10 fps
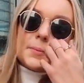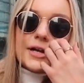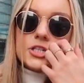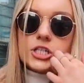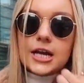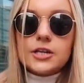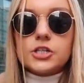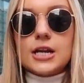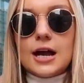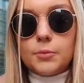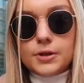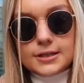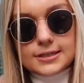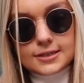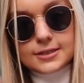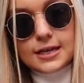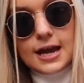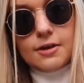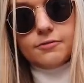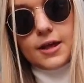about to change now, but this is the
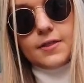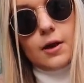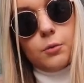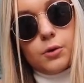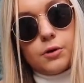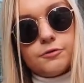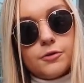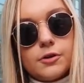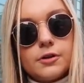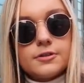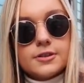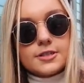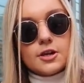outfit that I wore for the